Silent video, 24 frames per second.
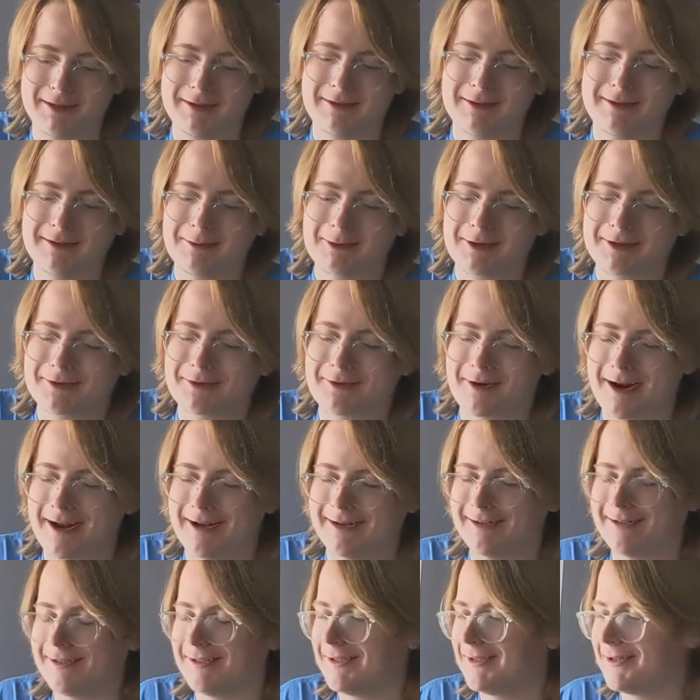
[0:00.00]
me. Where's
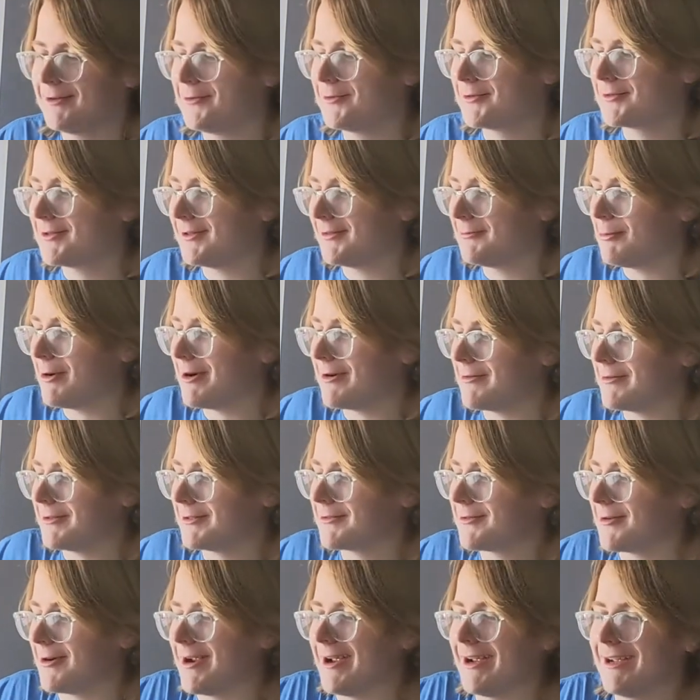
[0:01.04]
Greg? Where
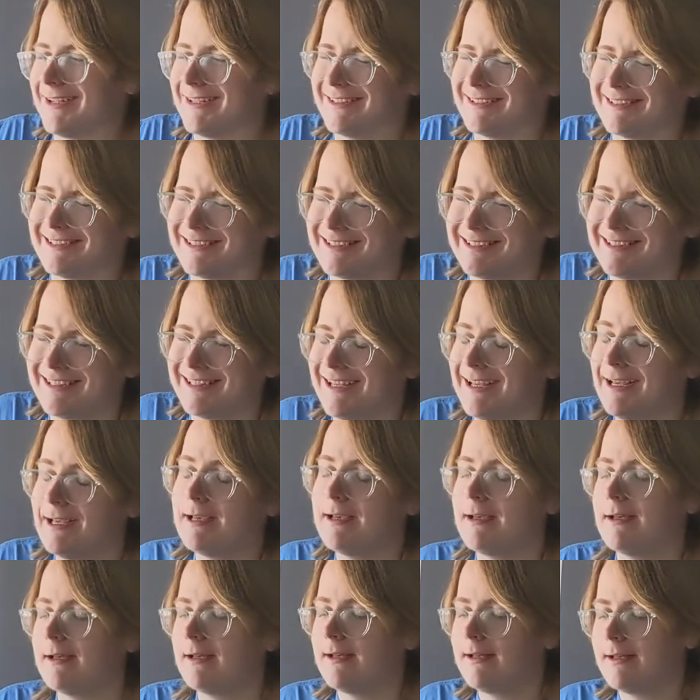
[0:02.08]
is Greg?
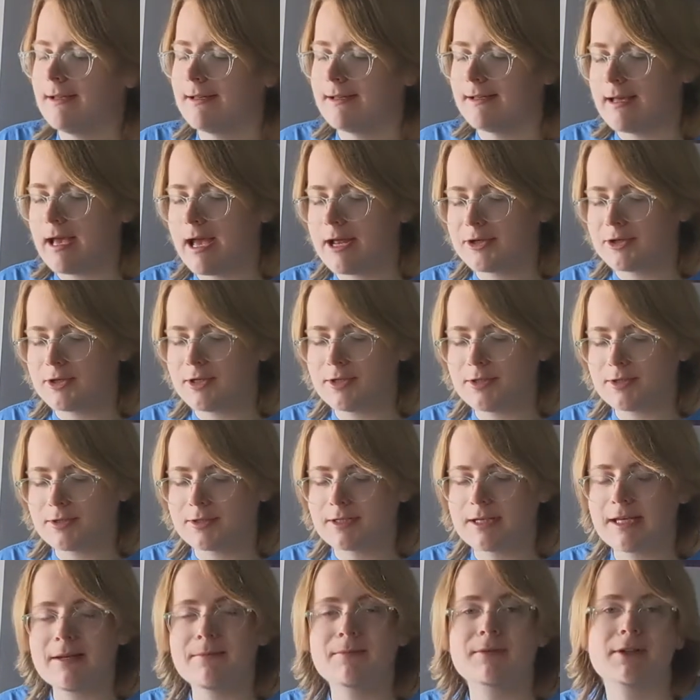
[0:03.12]
And she
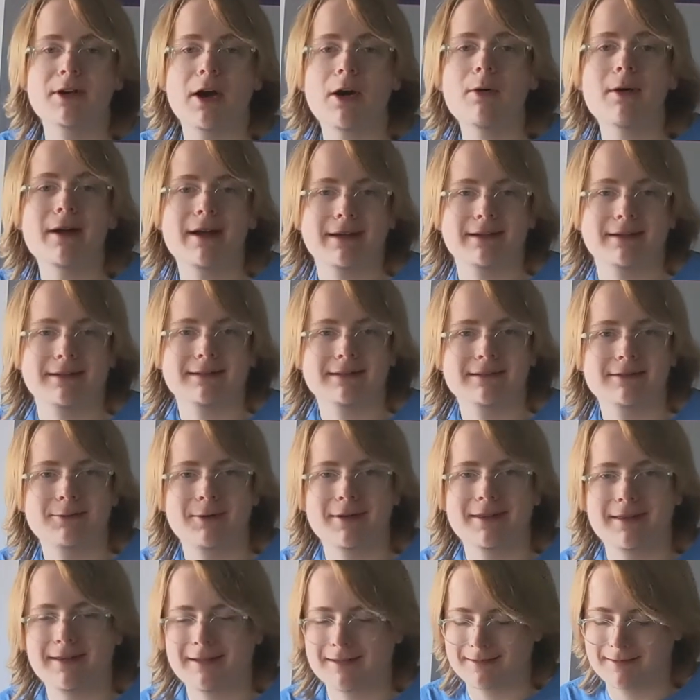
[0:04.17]
just keeps going
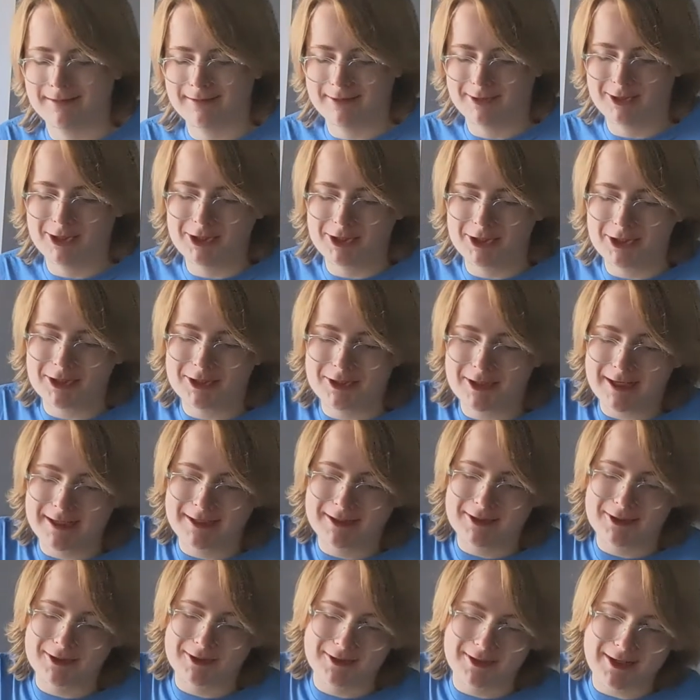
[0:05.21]
with it. She
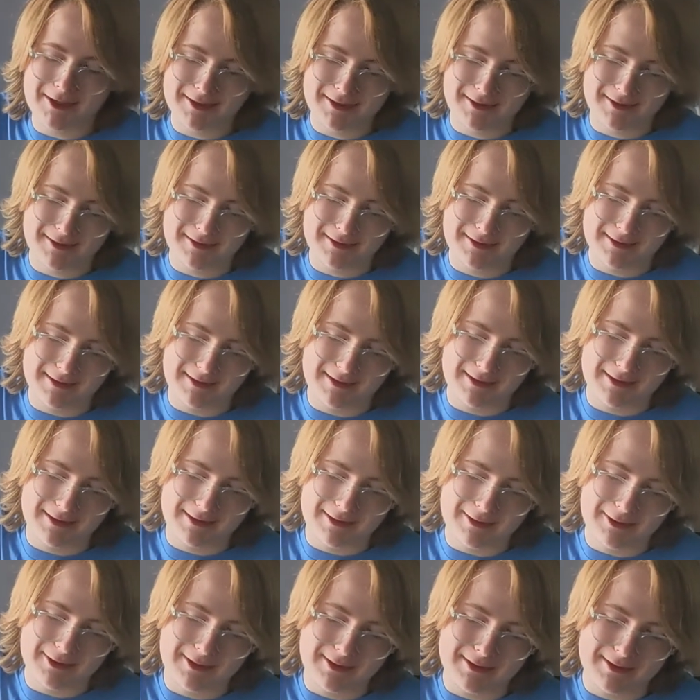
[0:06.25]
doesn't
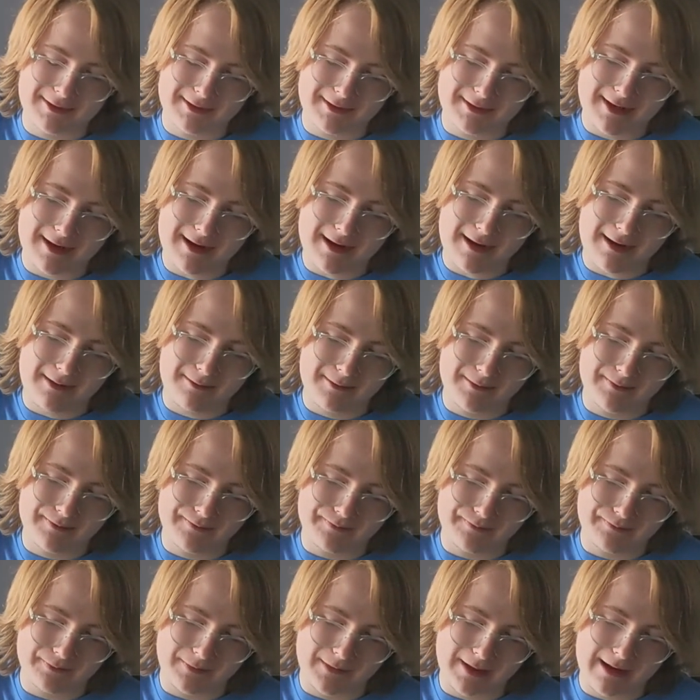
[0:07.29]
stop.
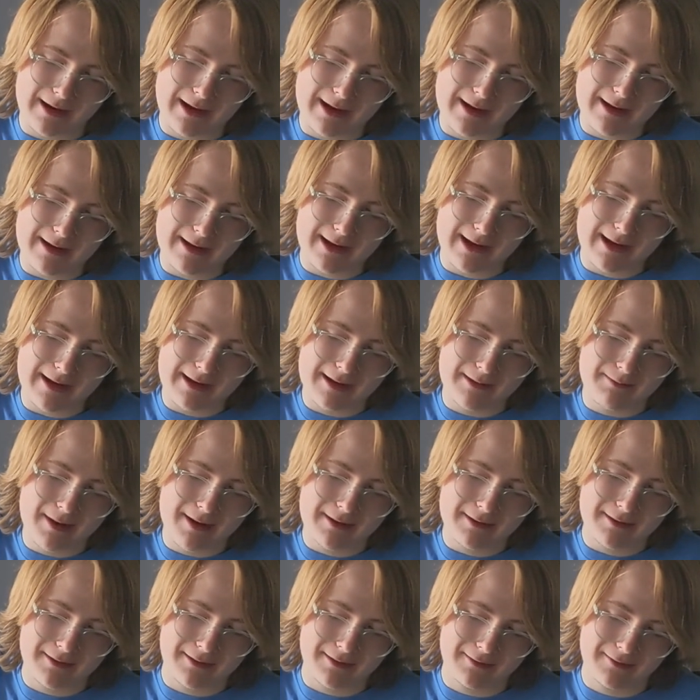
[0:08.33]
And I
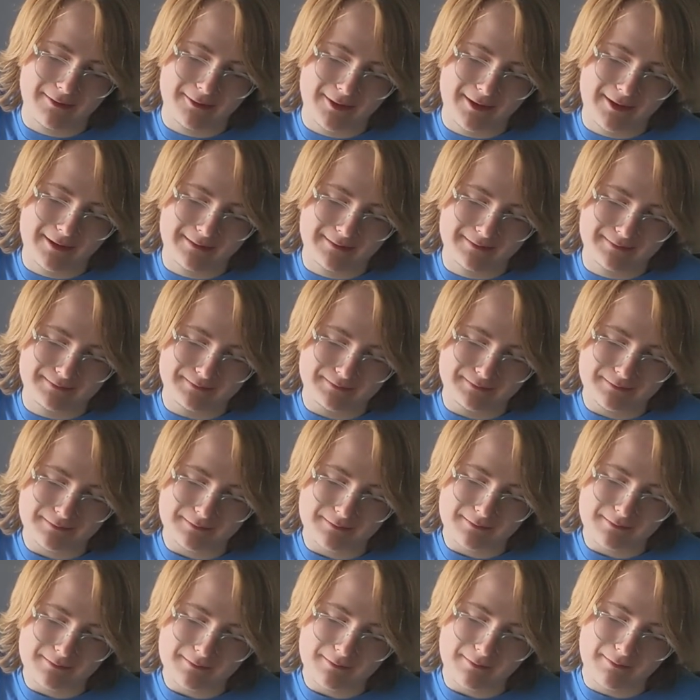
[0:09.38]
commend her for it.
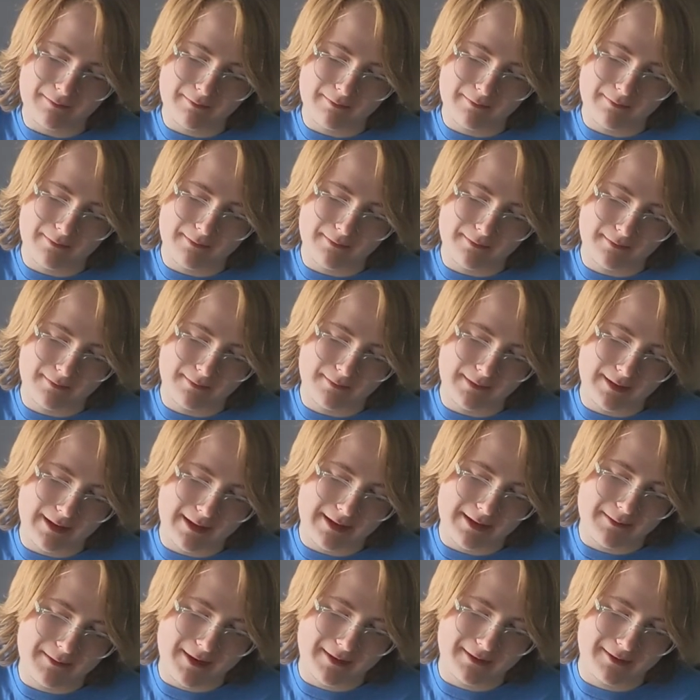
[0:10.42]

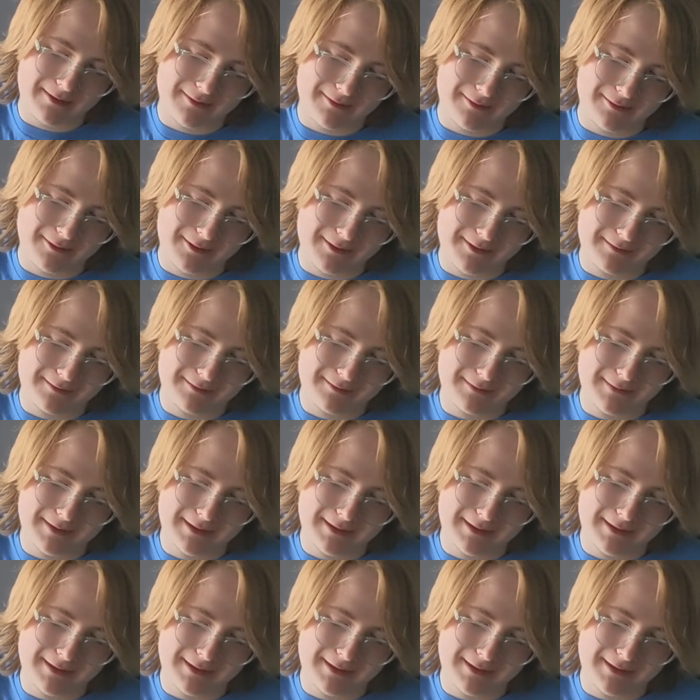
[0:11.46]
I commend her for it.